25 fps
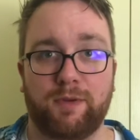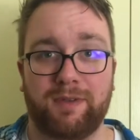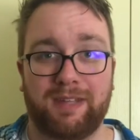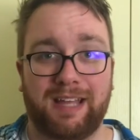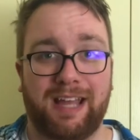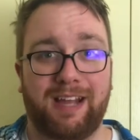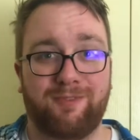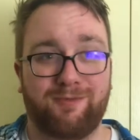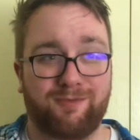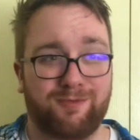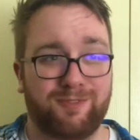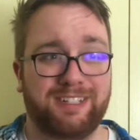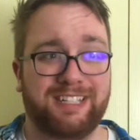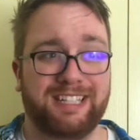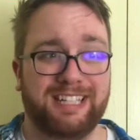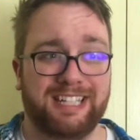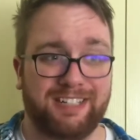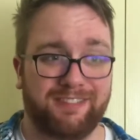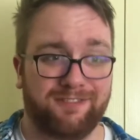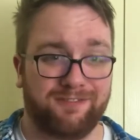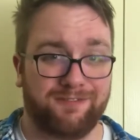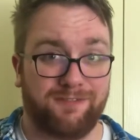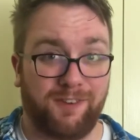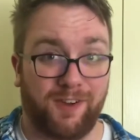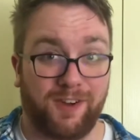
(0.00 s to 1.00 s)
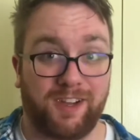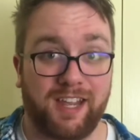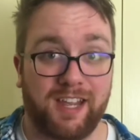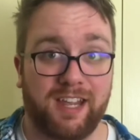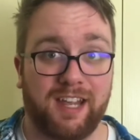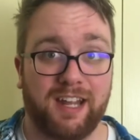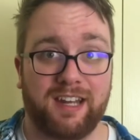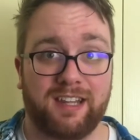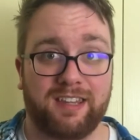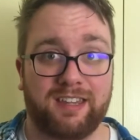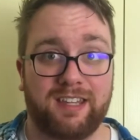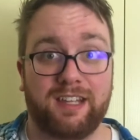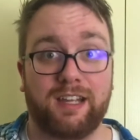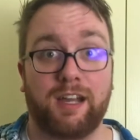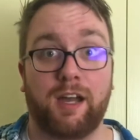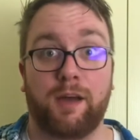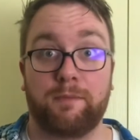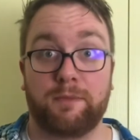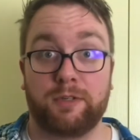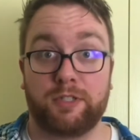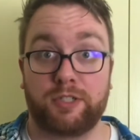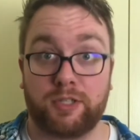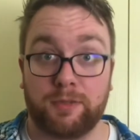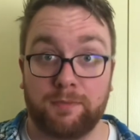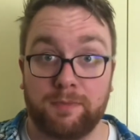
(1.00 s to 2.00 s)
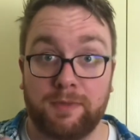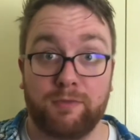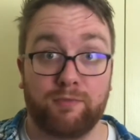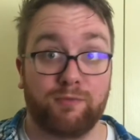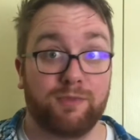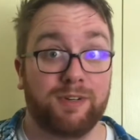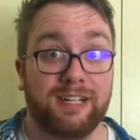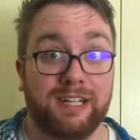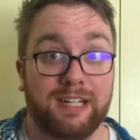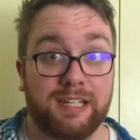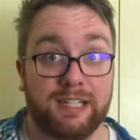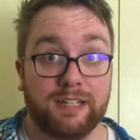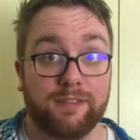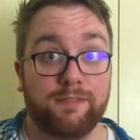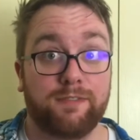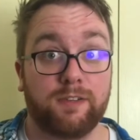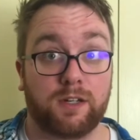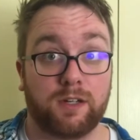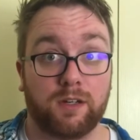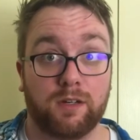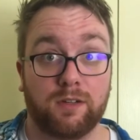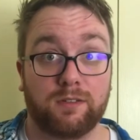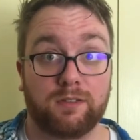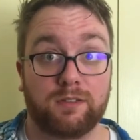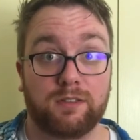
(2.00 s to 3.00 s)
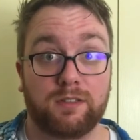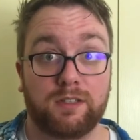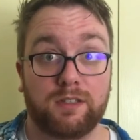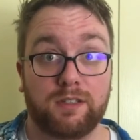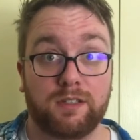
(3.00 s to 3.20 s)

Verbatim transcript: without really fucking anything up, which can be really difficult.